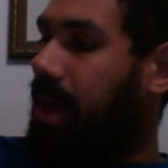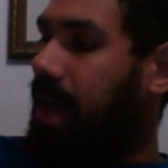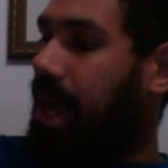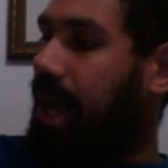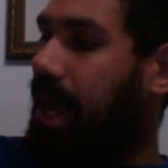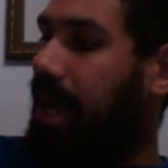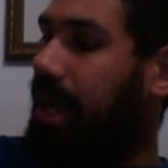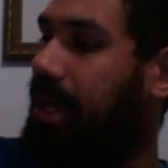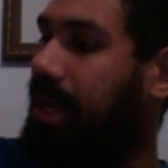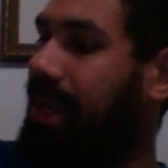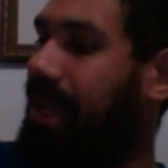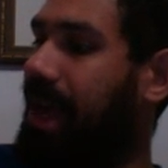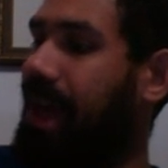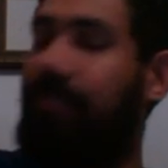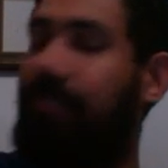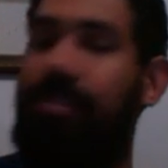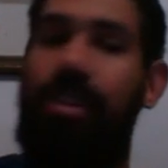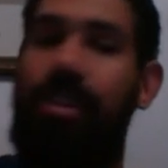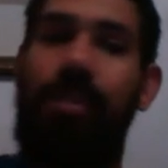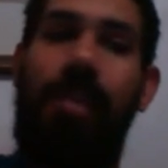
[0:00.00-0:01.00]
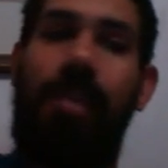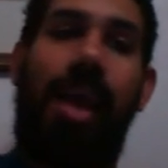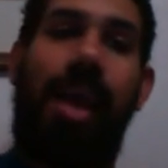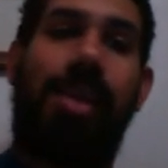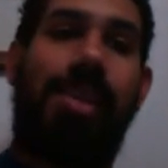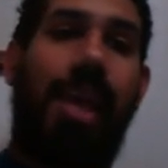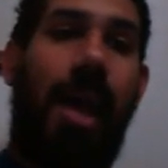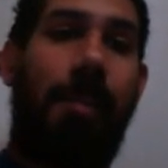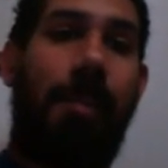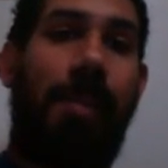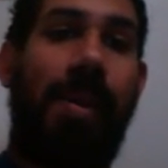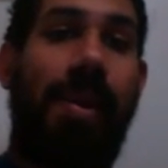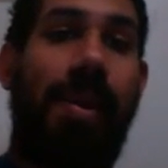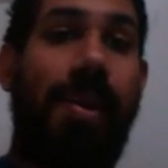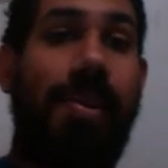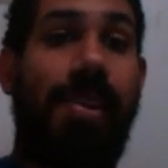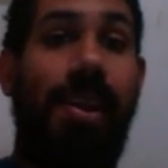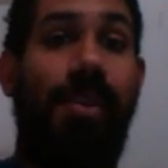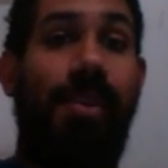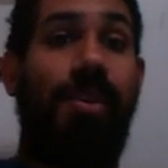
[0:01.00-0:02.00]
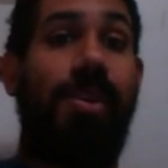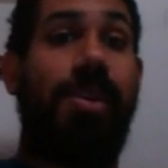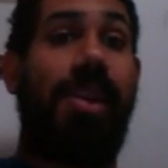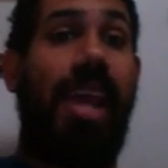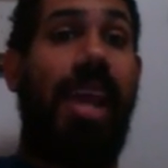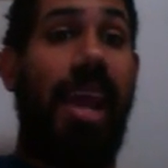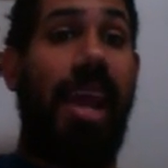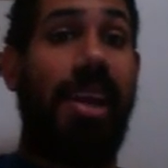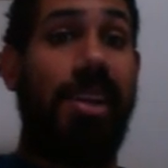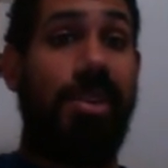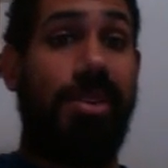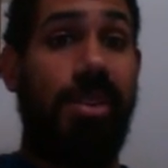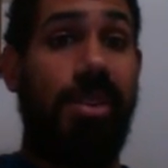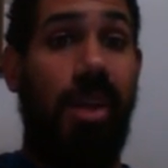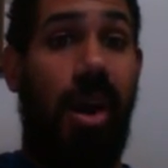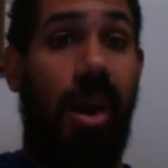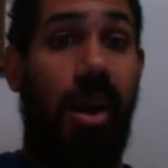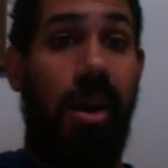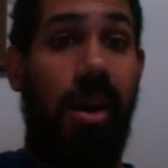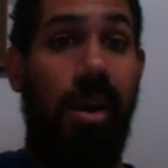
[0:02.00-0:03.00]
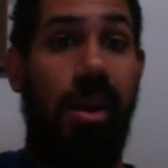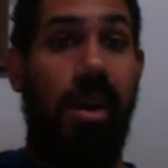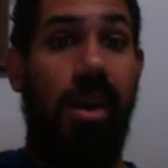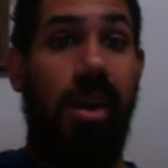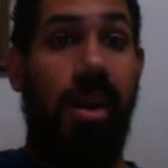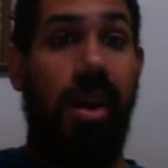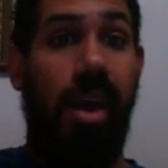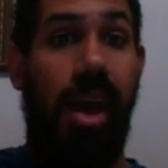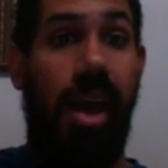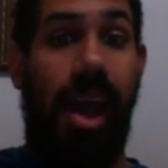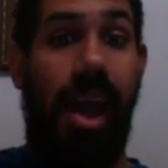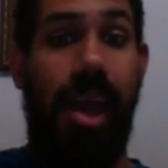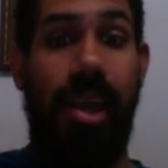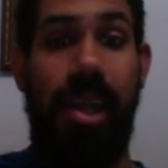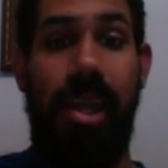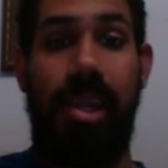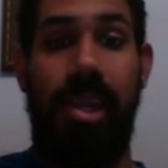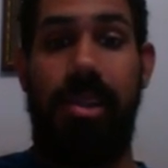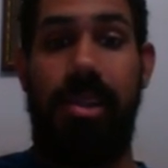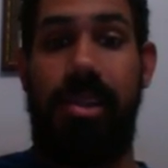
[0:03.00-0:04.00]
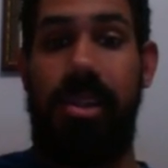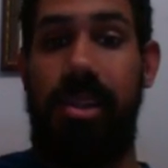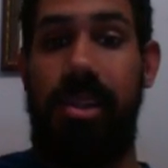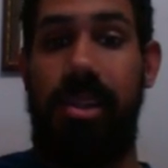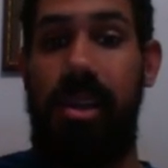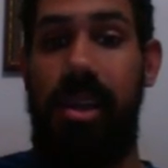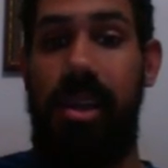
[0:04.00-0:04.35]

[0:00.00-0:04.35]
And after max happiness, he would gain a star, and his